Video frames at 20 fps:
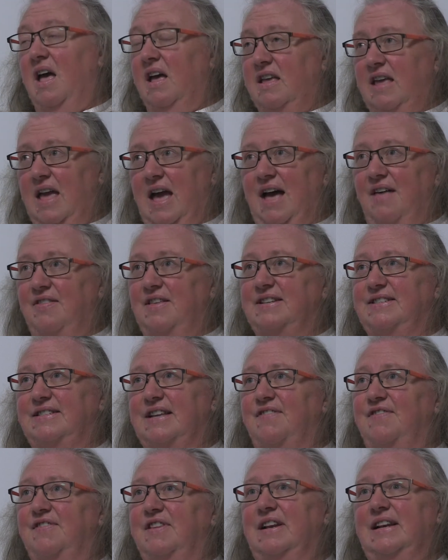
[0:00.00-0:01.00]
Yeah, there's
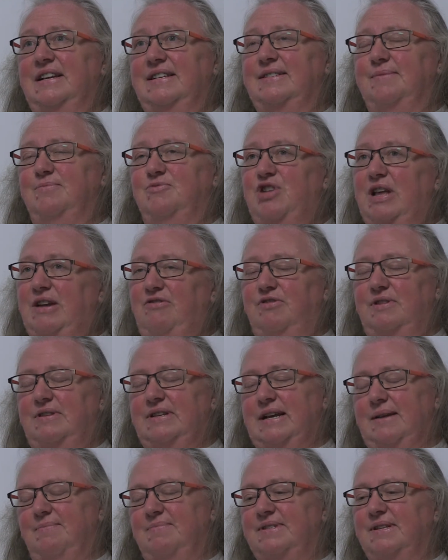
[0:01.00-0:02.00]
definitely some
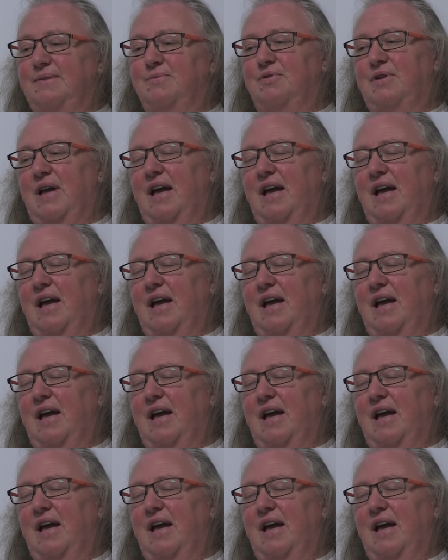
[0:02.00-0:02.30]
tips that will